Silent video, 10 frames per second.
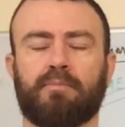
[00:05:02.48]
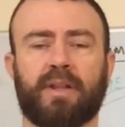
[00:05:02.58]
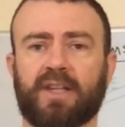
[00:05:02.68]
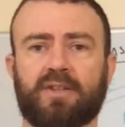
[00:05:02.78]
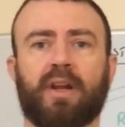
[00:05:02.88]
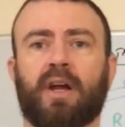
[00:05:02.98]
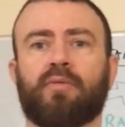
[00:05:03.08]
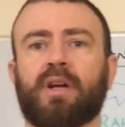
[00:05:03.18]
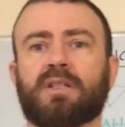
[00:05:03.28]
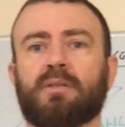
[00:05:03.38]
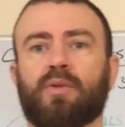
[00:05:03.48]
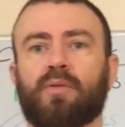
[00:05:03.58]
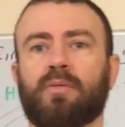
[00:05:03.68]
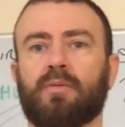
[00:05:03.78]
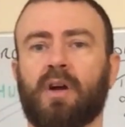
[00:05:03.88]
But that's not unreasonable,
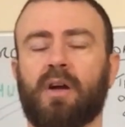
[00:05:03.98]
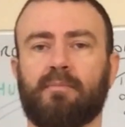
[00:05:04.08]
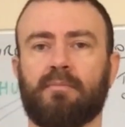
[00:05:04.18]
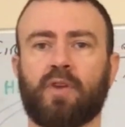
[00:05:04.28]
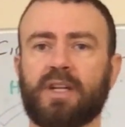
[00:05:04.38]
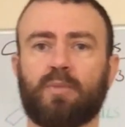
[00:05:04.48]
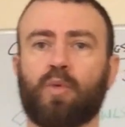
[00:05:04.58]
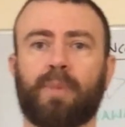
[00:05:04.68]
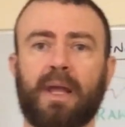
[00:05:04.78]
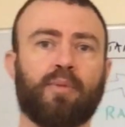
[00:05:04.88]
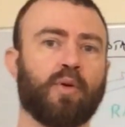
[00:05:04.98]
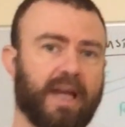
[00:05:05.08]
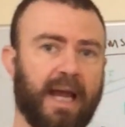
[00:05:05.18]
right? Reasonable people